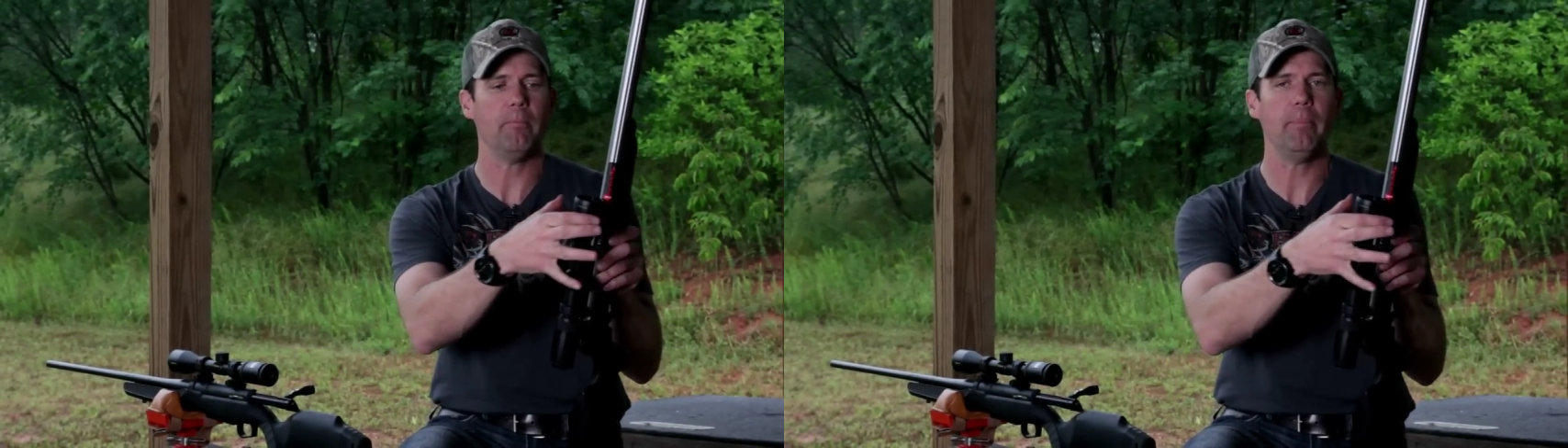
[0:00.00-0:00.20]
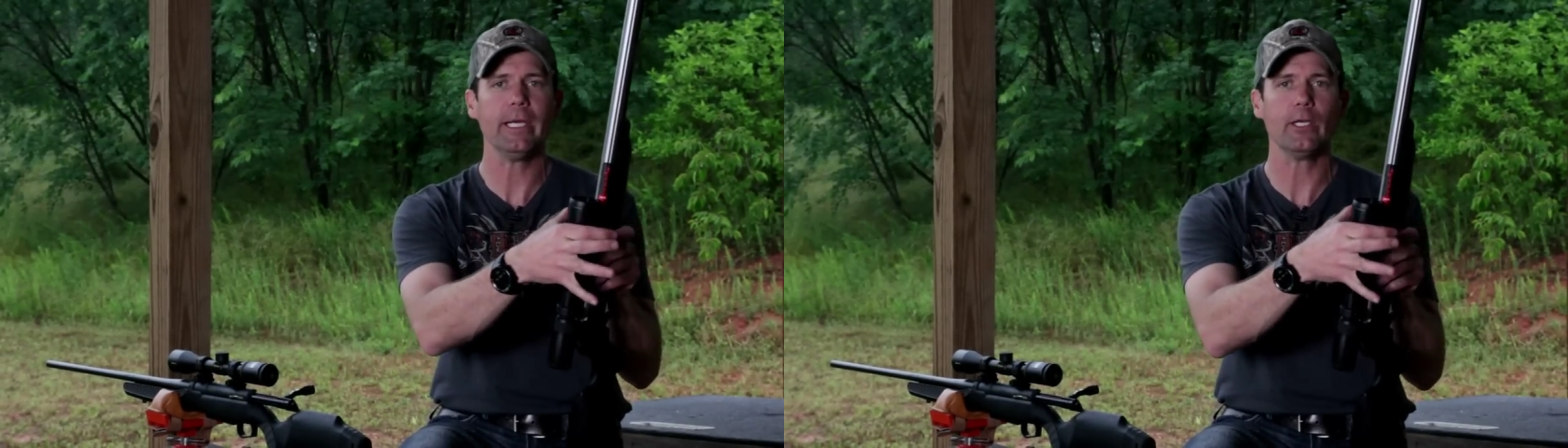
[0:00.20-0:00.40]

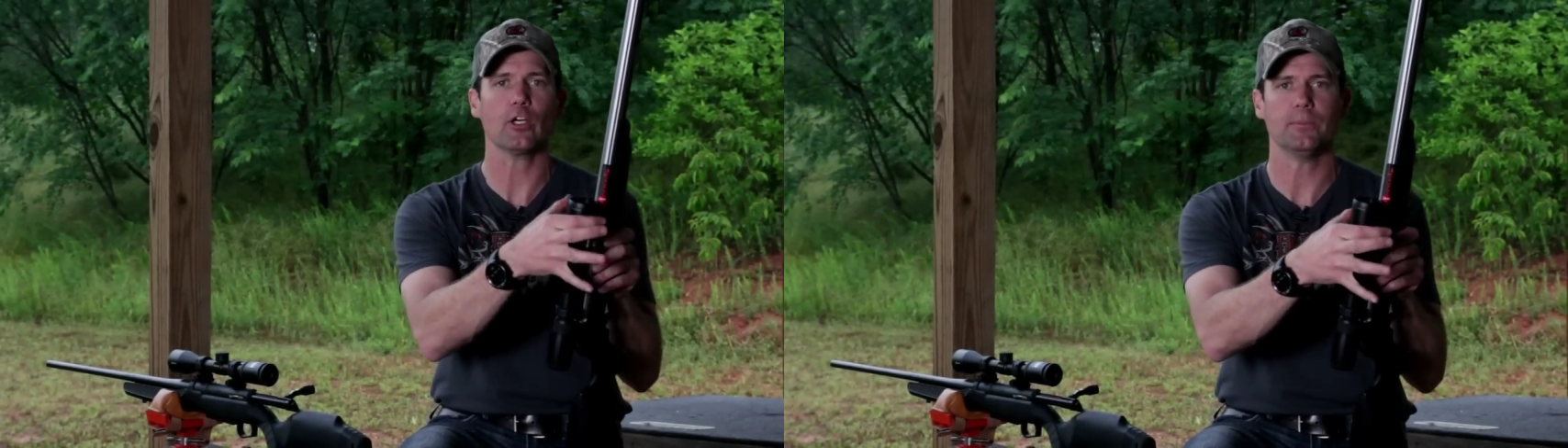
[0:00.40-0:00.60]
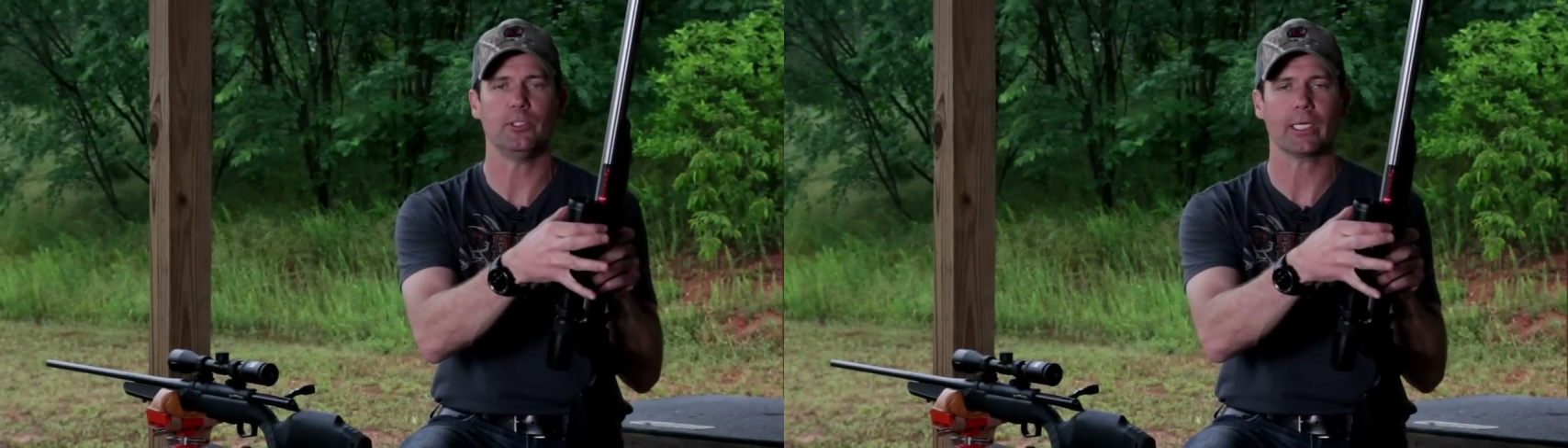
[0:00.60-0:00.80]

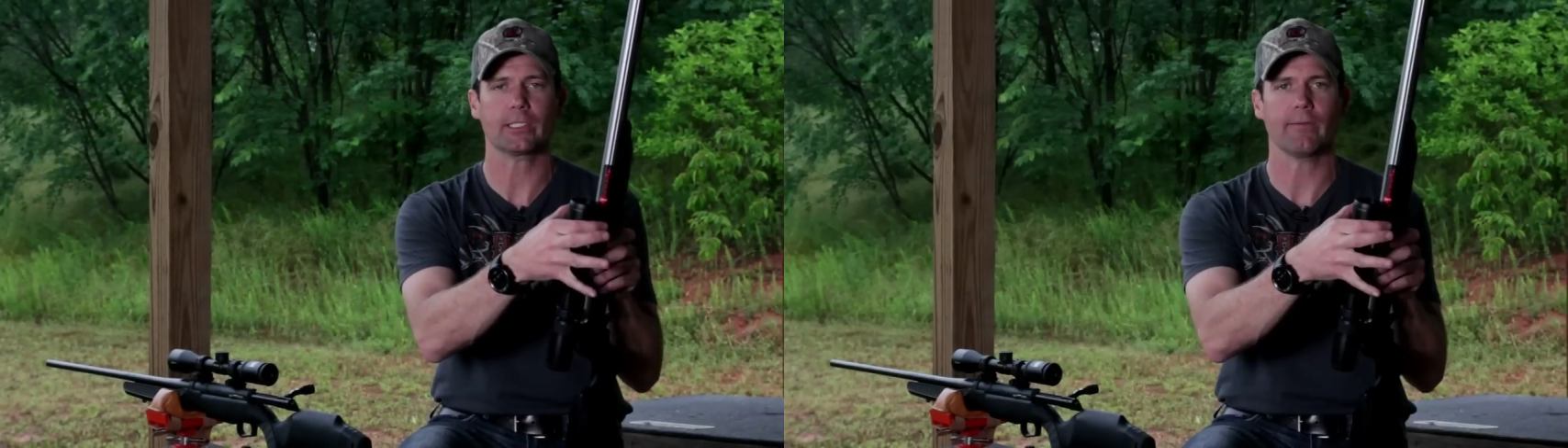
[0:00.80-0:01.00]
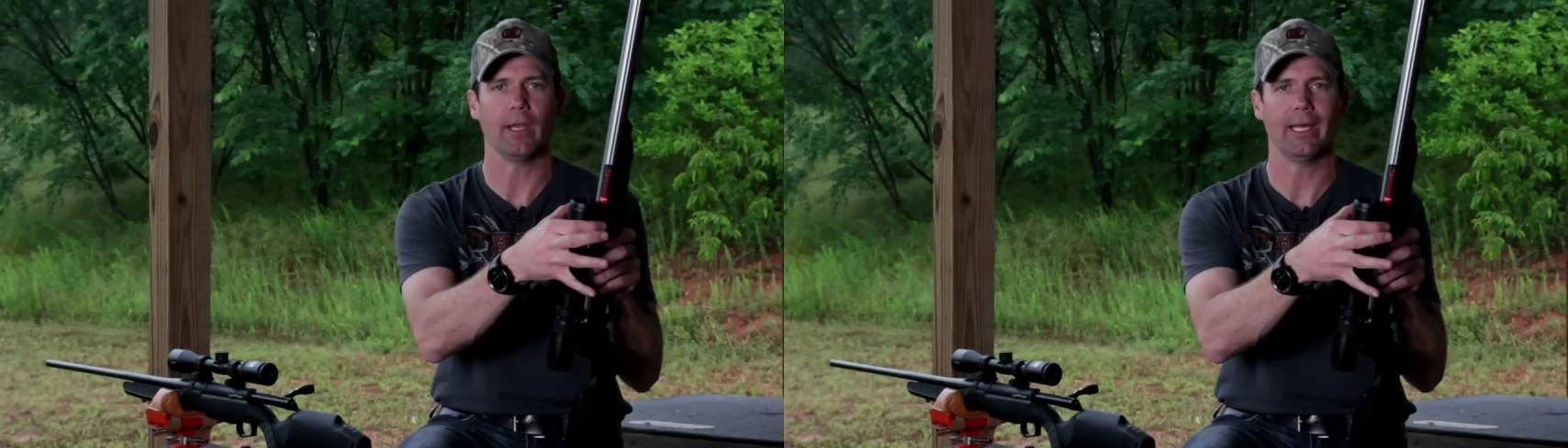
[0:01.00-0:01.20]
bigger
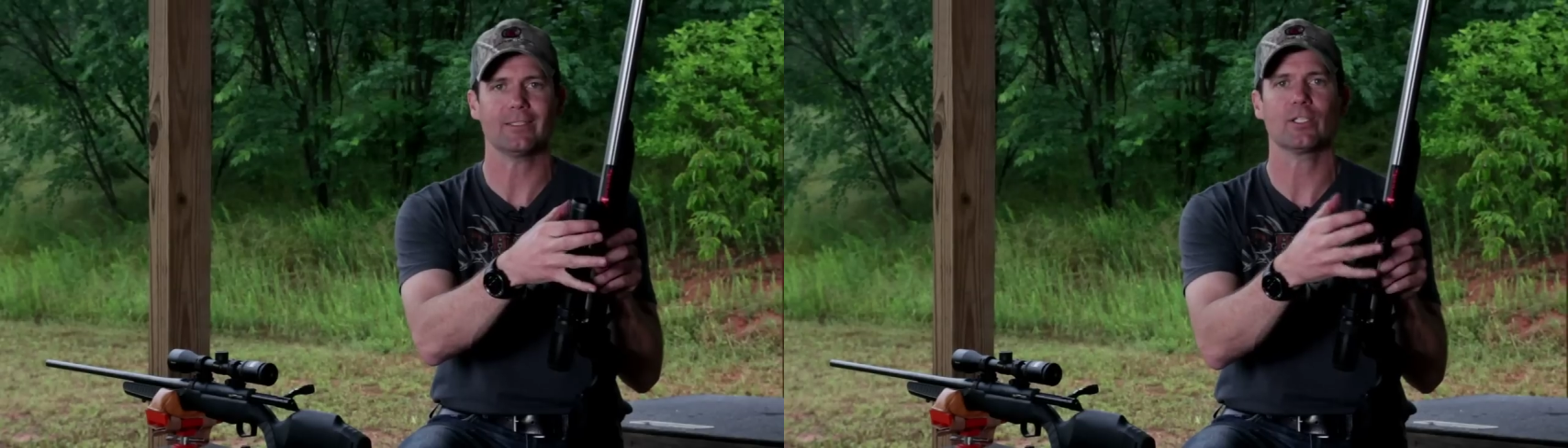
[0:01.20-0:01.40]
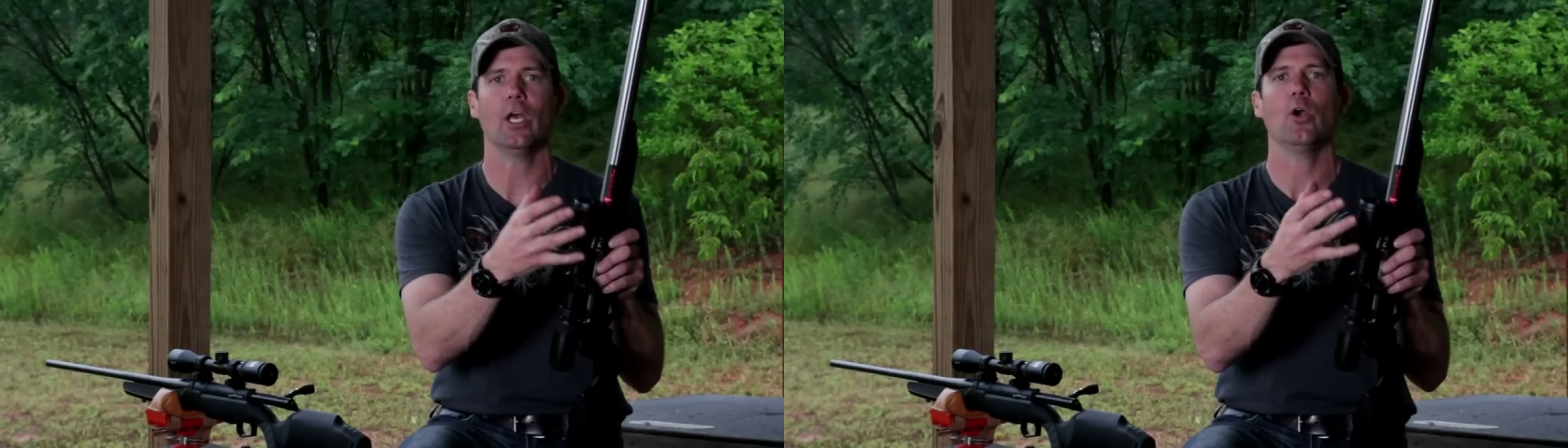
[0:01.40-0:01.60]
objective lens,